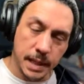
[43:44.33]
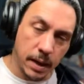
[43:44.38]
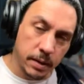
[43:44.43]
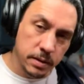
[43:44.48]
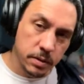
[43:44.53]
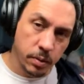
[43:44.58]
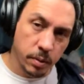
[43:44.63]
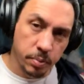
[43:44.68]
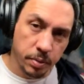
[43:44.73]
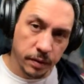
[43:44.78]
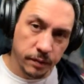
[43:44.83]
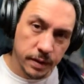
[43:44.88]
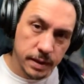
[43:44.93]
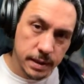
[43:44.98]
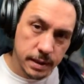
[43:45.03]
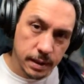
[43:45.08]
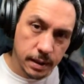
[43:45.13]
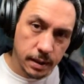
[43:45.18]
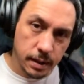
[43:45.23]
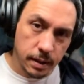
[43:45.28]
sent
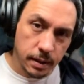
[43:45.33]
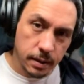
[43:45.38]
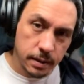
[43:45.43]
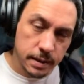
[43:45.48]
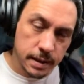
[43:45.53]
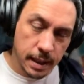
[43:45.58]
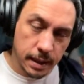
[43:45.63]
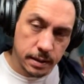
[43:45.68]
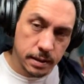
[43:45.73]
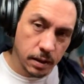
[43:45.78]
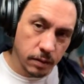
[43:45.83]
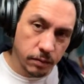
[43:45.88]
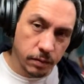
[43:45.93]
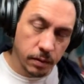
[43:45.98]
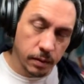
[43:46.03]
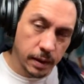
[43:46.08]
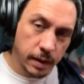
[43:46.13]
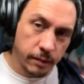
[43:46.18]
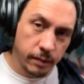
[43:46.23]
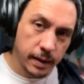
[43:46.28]

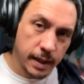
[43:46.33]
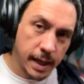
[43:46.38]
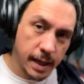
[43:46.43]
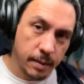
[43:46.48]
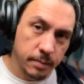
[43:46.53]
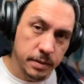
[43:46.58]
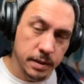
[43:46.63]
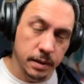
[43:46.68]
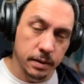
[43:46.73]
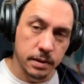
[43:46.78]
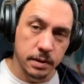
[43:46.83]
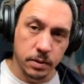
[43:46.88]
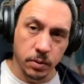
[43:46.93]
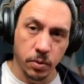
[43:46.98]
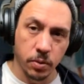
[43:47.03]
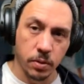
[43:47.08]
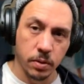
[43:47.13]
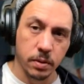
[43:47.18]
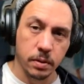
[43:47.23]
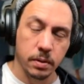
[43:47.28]
over to 11 Labs and
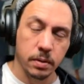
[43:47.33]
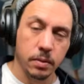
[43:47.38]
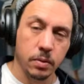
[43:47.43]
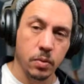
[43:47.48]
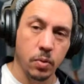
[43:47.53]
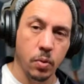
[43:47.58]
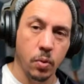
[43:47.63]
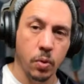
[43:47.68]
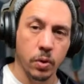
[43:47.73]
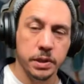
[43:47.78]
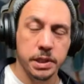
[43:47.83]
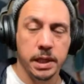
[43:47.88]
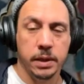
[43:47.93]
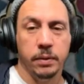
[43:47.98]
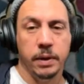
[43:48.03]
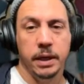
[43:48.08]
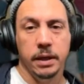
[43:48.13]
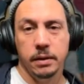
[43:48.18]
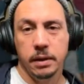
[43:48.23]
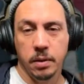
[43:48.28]
stored, or
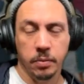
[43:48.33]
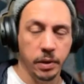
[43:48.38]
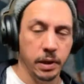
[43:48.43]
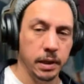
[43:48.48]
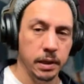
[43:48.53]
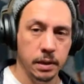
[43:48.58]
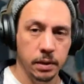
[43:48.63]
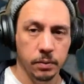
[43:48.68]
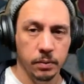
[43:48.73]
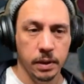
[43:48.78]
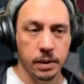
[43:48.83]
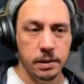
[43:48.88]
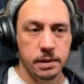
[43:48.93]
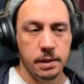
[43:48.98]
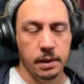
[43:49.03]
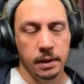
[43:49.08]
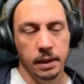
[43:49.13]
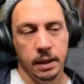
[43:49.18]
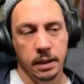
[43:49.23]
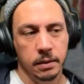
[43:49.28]
generate completely new
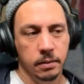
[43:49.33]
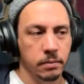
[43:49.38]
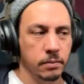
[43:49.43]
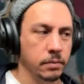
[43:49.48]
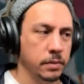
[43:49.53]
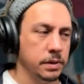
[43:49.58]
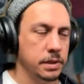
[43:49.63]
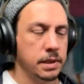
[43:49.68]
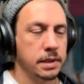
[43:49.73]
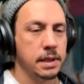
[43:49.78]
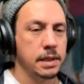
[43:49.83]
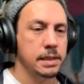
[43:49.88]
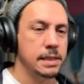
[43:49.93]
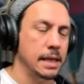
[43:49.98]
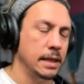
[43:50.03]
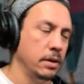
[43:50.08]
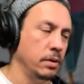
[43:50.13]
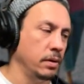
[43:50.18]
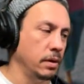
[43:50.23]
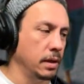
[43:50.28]
ones. And then we'll just
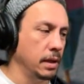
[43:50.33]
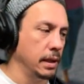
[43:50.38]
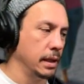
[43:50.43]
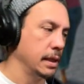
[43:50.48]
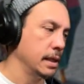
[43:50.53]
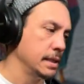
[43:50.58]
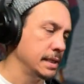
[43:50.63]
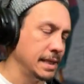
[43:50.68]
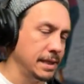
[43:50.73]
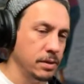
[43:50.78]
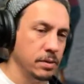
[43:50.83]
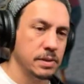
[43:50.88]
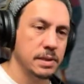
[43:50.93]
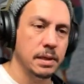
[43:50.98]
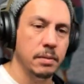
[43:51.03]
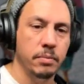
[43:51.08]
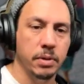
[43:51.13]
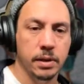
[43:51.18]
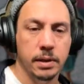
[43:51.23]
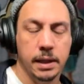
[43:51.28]

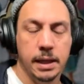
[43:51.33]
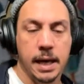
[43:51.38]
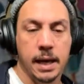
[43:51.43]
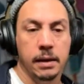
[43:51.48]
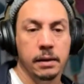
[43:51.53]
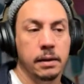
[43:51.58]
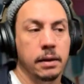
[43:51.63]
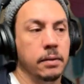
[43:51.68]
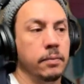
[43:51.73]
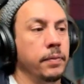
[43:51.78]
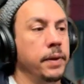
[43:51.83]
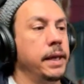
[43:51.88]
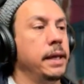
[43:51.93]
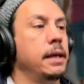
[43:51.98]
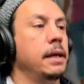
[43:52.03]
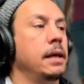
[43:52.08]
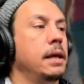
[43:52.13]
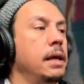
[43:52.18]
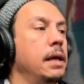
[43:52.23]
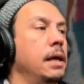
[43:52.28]
continuously build the catalog.
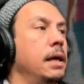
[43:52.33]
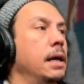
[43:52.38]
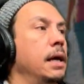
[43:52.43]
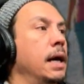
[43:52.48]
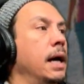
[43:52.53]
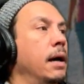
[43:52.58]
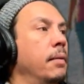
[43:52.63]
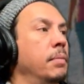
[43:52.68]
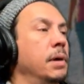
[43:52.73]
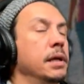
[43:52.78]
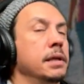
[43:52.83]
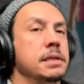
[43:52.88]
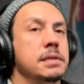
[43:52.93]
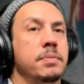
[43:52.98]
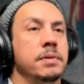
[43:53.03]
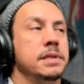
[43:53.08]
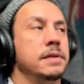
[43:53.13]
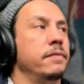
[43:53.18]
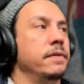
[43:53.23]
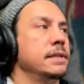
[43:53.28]
But
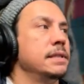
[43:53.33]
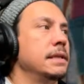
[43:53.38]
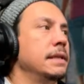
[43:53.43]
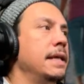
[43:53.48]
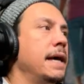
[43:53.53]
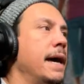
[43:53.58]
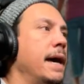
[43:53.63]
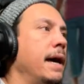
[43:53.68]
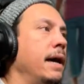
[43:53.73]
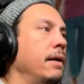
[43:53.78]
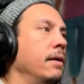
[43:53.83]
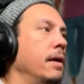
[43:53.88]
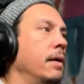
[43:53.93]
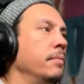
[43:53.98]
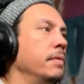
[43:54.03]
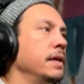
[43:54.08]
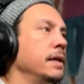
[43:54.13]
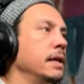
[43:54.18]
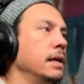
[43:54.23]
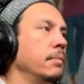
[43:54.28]
specific to that,
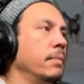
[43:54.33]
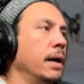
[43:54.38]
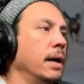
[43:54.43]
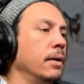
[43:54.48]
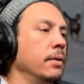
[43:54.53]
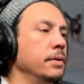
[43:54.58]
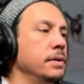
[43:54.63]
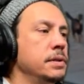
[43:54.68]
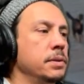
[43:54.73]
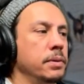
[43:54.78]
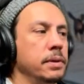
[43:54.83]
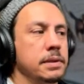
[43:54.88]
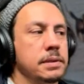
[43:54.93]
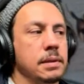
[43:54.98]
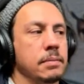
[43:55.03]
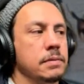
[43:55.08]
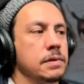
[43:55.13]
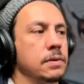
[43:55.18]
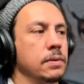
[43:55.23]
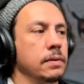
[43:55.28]
I'm thinking about doing
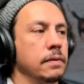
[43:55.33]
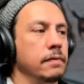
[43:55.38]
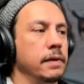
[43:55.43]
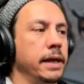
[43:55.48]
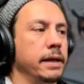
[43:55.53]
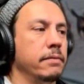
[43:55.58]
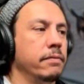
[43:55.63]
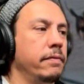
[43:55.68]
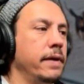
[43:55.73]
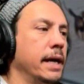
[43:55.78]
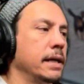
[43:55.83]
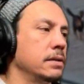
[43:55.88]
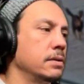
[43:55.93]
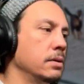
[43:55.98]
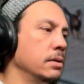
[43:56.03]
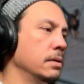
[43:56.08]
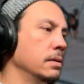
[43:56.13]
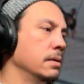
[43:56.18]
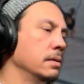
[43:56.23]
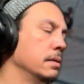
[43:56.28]
some sort of like
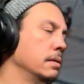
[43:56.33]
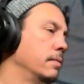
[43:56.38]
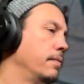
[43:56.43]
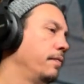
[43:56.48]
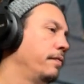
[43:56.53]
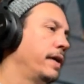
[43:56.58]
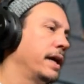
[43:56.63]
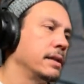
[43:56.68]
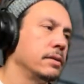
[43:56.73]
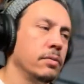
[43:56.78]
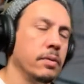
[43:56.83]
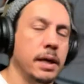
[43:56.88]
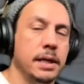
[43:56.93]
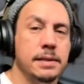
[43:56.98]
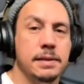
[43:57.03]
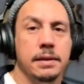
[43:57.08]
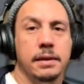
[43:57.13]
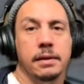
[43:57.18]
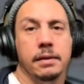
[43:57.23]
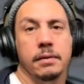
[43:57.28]

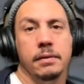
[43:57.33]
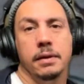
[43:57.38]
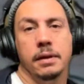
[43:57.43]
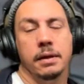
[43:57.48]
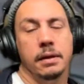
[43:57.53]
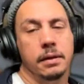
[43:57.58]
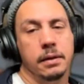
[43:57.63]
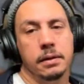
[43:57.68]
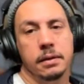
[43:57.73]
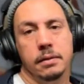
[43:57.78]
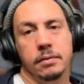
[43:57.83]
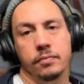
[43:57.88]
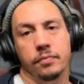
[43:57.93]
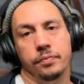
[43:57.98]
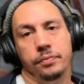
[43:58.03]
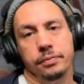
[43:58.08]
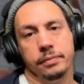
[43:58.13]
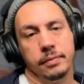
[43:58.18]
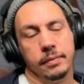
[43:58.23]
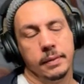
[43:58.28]
vectorizing
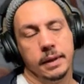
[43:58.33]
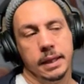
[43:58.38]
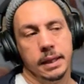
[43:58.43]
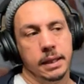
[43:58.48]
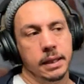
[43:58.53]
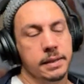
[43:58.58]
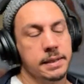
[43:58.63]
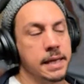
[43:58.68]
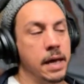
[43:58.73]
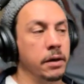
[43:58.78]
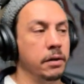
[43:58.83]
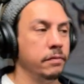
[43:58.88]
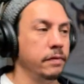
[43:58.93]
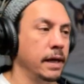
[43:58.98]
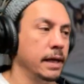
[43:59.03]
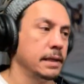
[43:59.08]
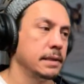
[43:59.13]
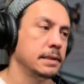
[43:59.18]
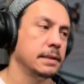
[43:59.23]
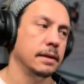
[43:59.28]
the sound
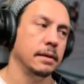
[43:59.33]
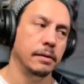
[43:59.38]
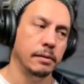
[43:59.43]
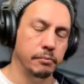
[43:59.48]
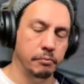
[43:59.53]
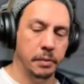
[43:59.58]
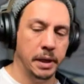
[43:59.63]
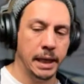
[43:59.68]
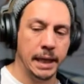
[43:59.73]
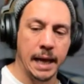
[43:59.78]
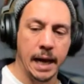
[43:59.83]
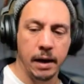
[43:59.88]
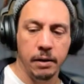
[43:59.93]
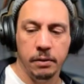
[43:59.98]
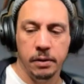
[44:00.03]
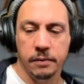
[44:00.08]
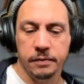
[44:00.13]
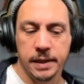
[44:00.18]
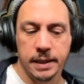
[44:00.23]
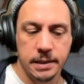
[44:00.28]
effects. And again,
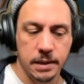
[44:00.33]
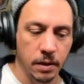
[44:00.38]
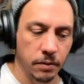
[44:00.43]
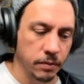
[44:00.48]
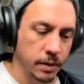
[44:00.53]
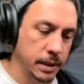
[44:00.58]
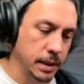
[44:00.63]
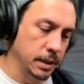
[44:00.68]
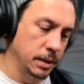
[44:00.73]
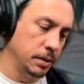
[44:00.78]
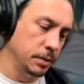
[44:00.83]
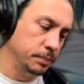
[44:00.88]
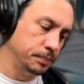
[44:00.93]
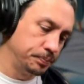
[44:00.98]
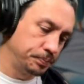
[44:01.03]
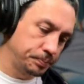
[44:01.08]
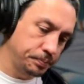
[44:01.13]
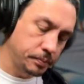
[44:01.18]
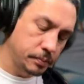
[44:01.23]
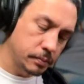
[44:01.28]
I don't know if that's overkill,
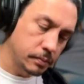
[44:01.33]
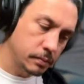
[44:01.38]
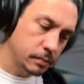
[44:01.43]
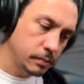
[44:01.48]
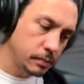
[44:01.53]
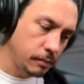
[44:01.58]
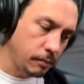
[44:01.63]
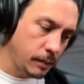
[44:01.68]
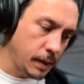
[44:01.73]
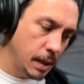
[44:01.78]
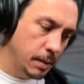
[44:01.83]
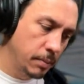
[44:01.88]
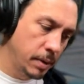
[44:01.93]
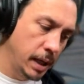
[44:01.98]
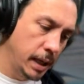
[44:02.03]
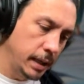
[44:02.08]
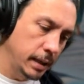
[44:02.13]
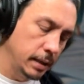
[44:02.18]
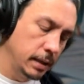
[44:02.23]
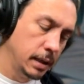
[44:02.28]

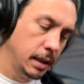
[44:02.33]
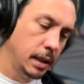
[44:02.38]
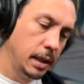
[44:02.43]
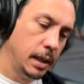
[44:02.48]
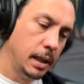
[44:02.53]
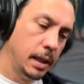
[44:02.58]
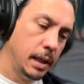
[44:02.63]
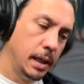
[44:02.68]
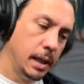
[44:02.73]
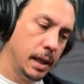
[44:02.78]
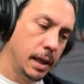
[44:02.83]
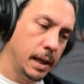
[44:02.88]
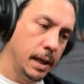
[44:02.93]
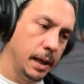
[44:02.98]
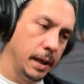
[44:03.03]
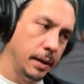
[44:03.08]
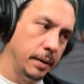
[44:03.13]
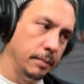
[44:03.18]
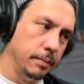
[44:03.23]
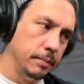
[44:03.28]
but
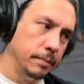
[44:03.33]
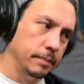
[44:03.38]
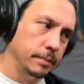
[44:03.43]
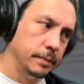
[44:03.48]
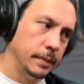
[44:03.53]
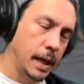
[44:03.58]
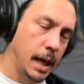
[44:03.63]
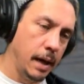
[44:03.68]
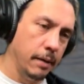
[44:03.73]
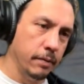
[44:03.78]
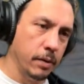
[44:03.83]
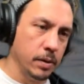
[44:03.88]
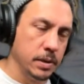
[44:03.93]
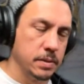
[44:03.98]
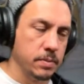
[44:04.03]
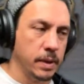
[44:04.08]
I've